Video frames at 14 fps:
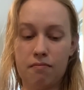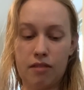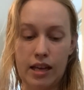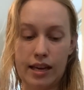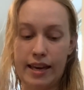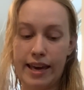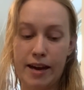
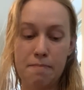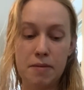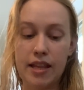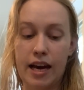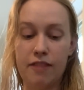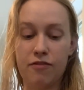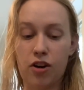it can't be
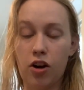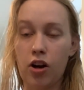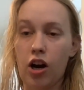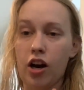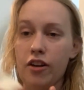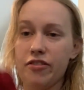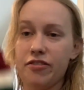that far
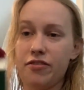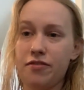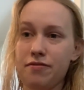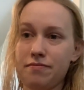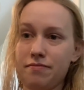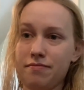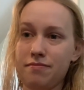off.
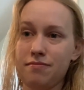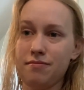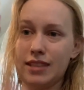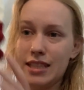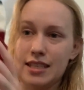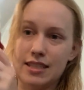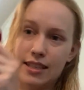
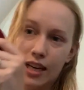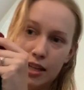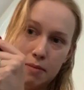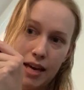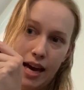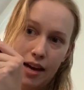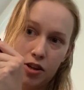This has got to
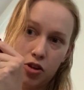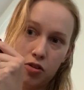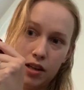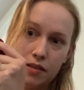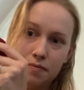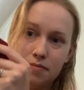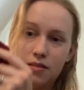be
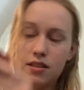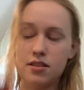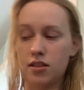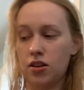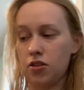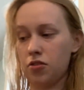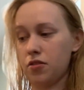accurate.
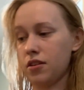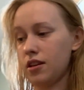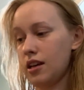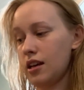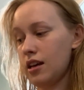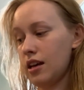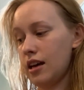So
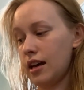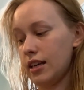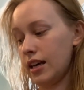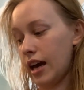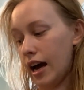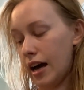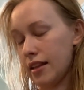
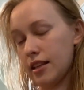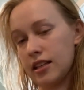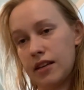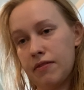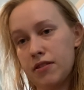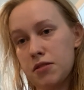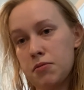yeah, the
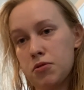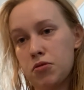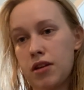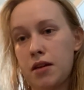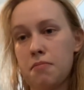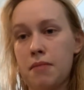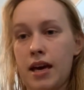difference
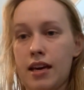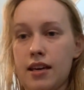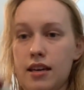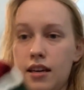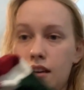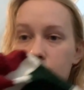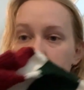between
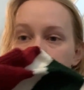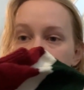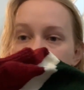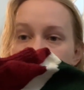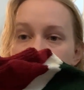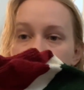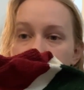making
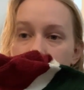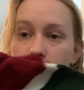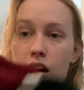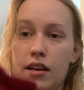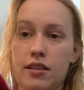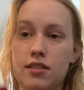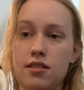
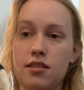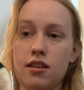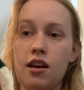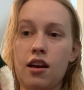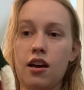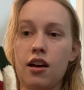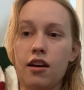socks
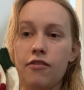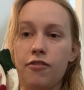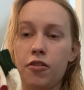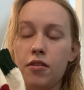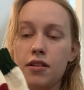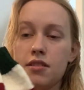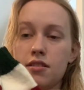
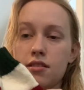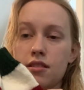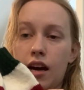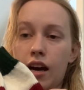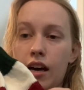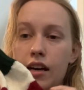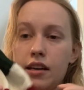for a
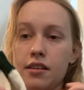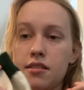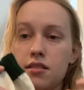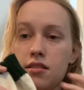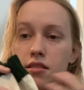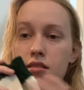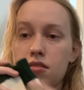
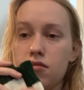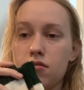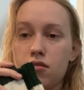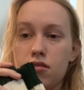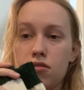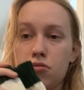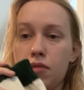size
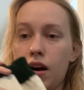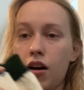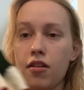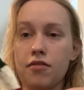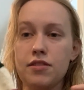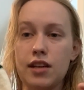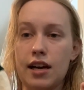
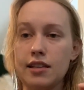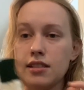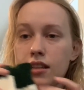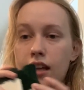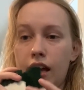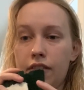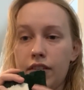12, size
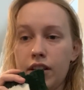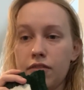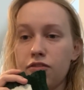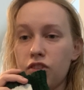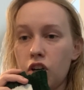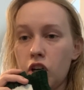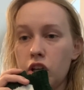11
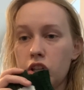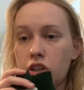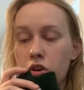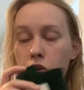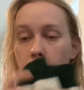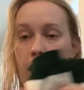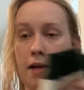foot
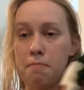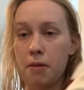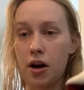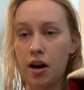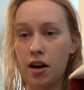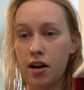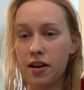
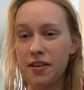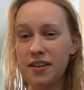grandpa